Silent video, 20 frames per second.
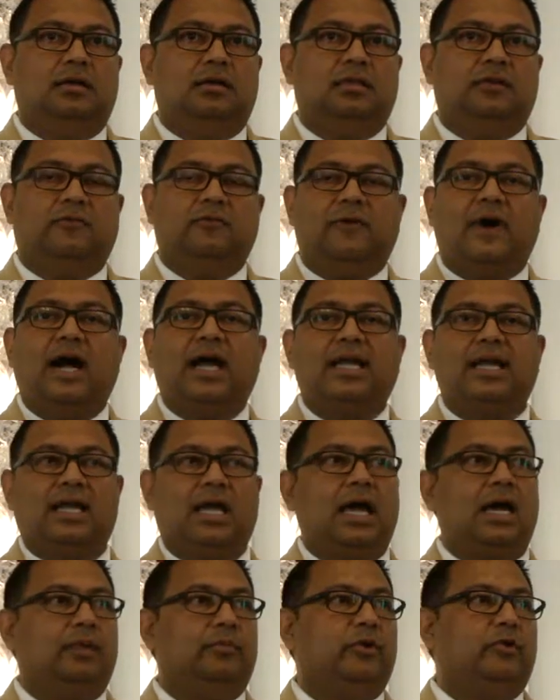the fine
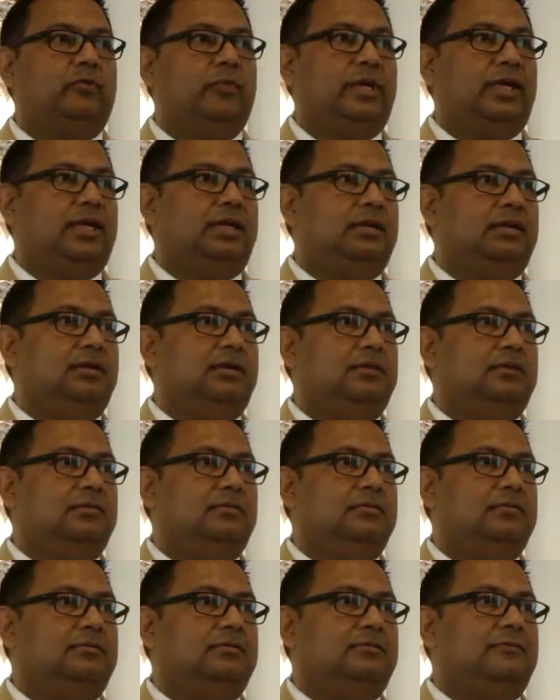line between
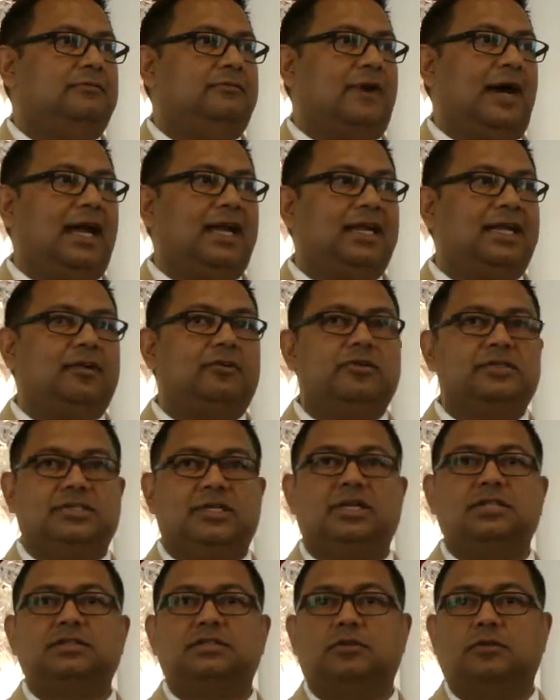finding
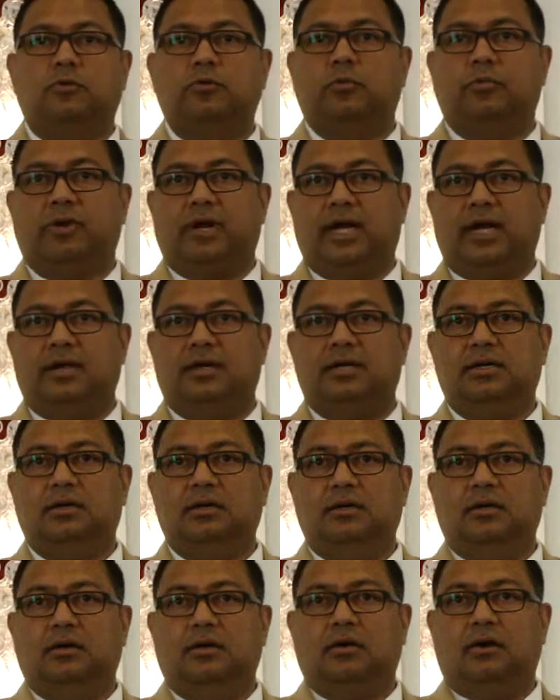results through prayer
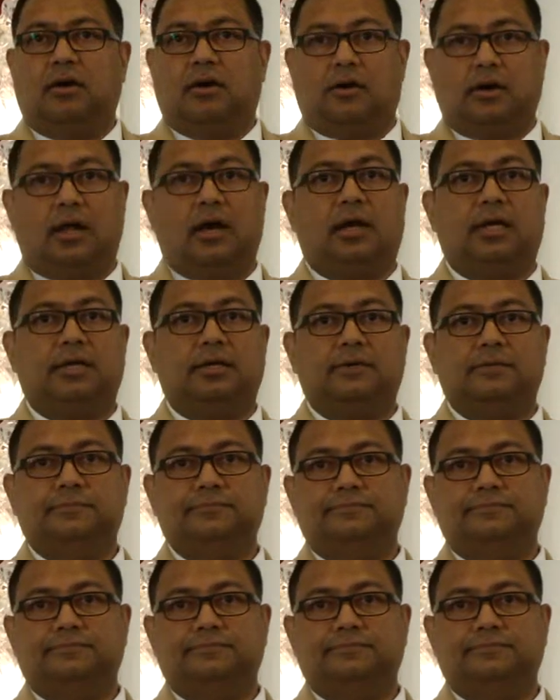or not.